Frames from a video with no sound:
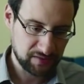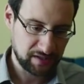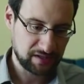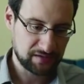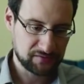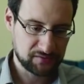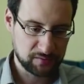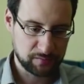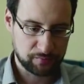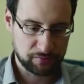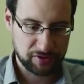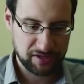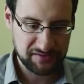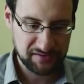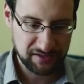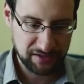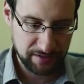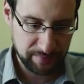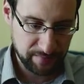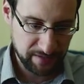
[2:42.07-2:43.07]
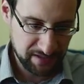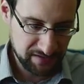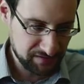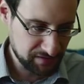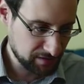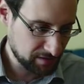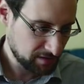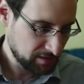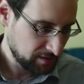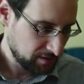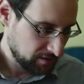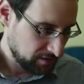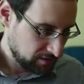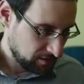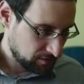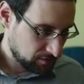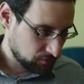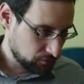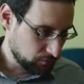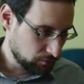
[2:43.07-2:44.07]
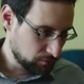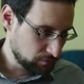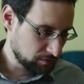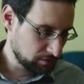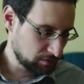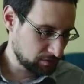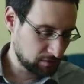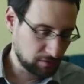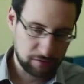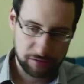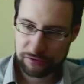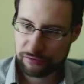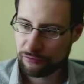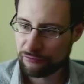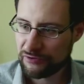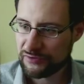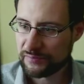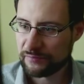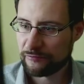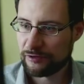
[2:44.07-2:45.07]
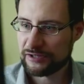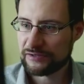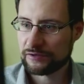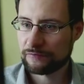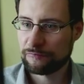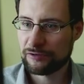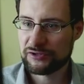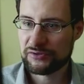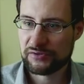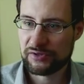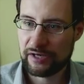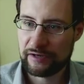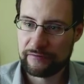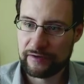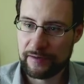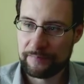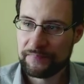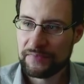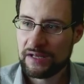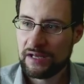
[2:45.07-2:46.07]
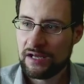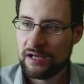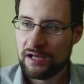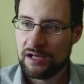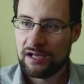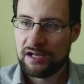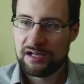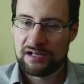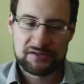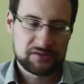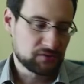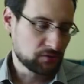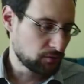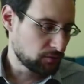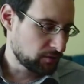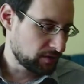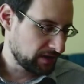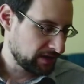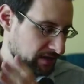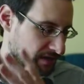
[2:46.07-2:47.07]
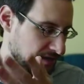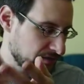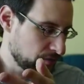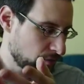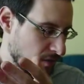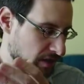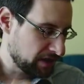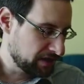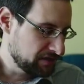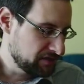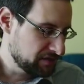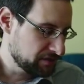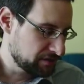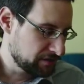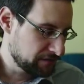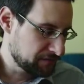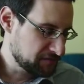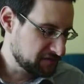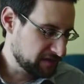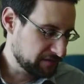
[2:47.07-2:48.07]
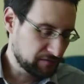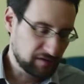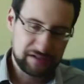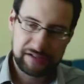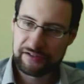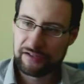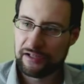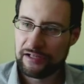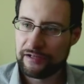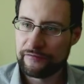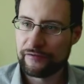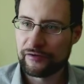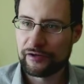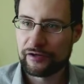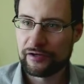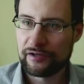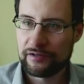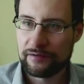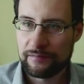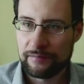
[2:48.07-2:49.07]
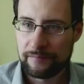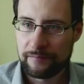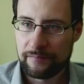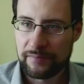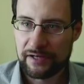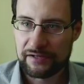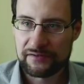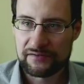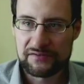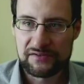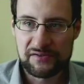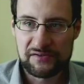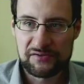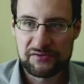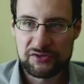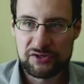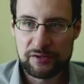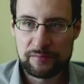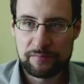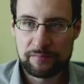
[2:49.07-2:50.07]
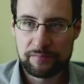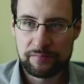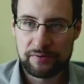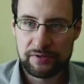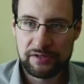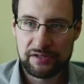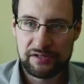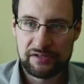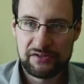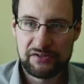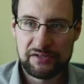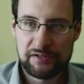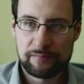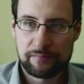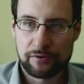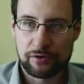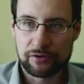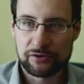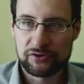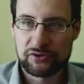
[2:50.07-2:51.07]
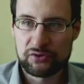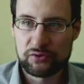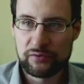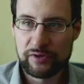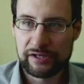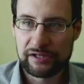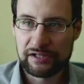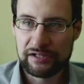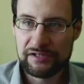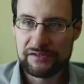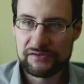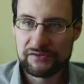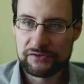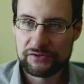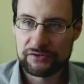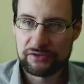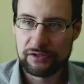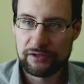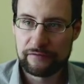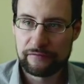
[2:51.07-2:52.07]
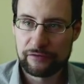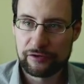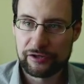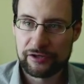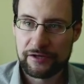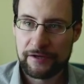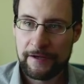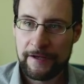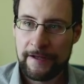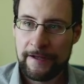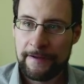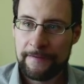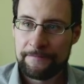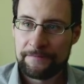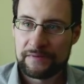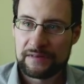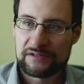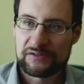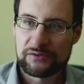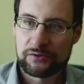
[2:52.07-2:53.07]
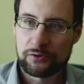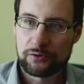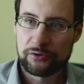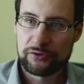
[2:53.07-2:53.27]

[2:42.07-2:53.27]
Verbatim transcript: surprisingly amazing, Google algorithm wise or whatsoever. So no idea if they will deliver, but this G P D Pocket two at least delivered. So